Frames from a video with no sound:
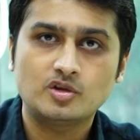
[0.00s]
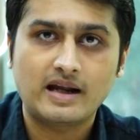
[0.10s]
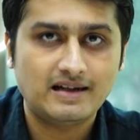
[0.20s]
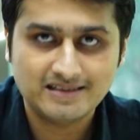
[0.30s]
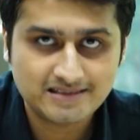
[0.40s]
to
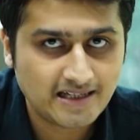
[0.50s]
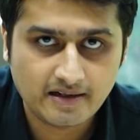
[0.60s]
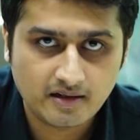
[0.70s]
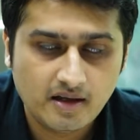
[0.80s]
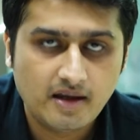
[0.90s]
get
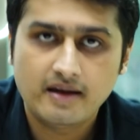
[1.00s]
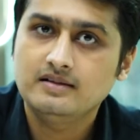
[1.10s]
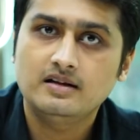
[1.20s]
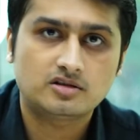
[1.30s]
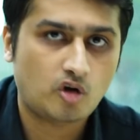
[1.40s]
listed
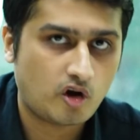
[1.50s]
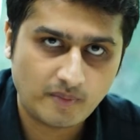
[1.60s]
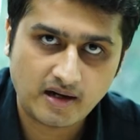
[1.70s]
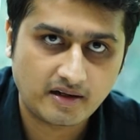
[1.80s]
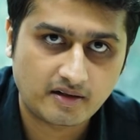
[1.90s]
in the stock
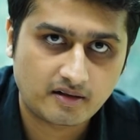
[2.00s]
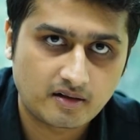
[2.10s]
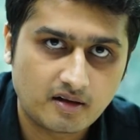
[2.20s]
market,